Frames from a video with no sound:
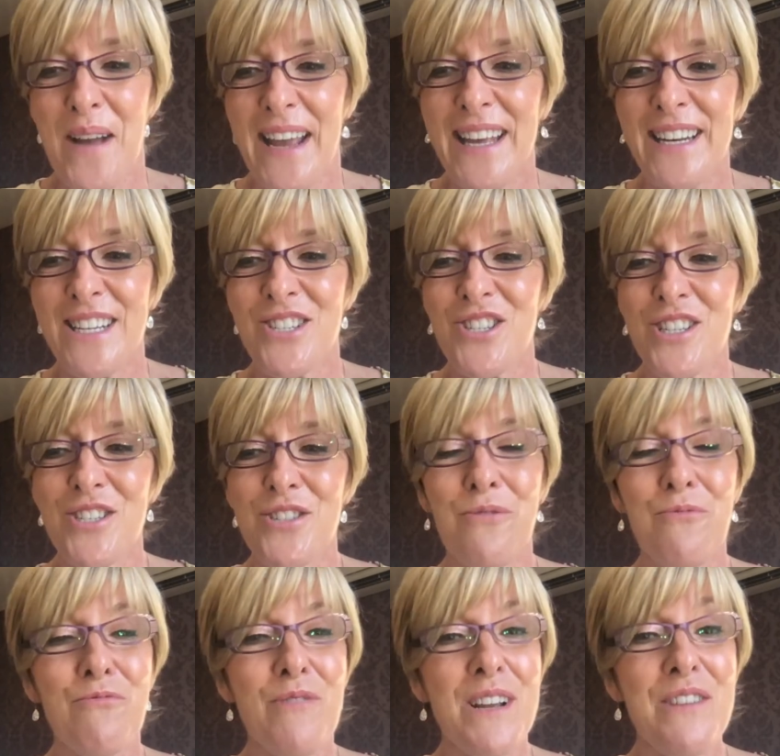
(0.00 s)
energy to
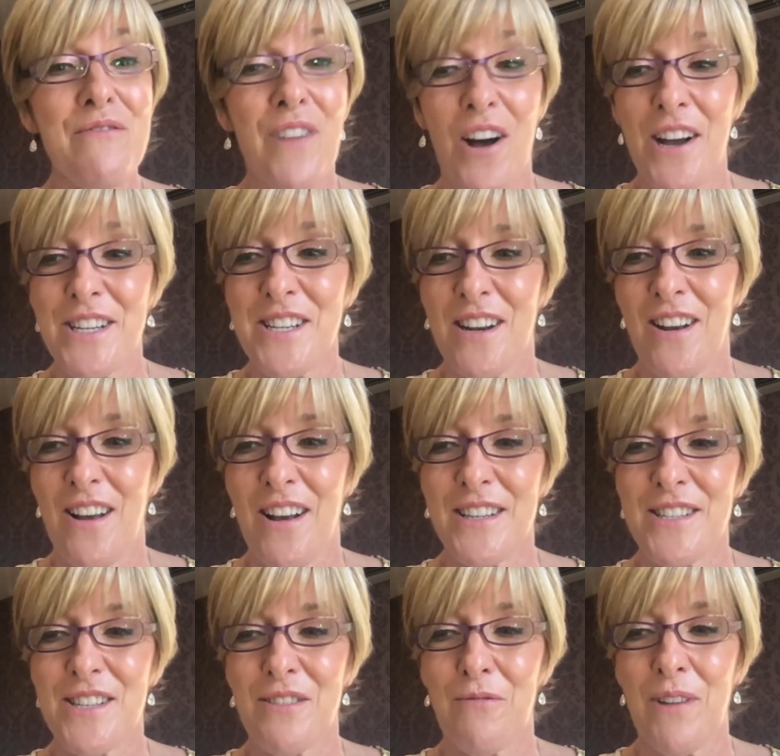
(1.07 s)

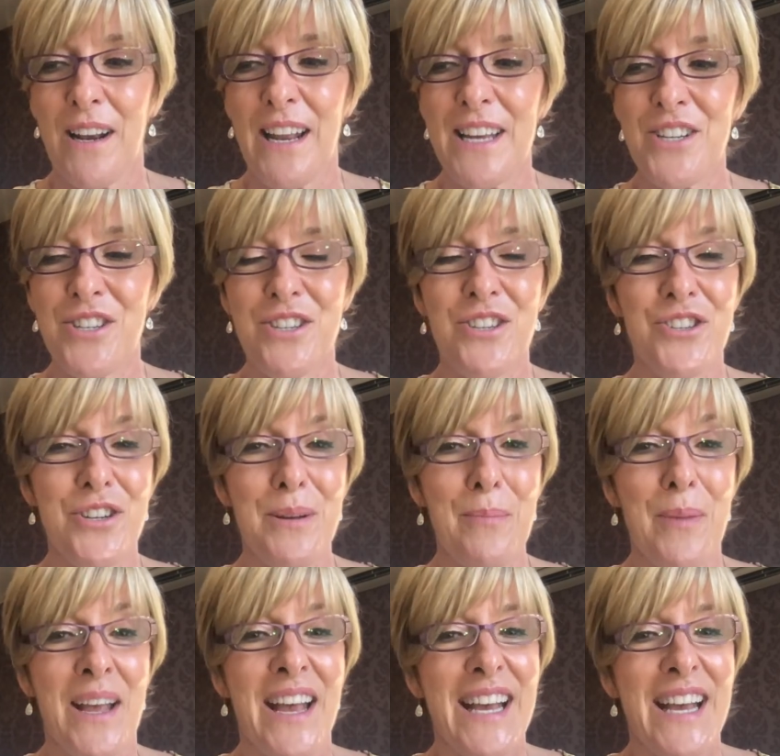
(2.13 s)
revitalize the relationship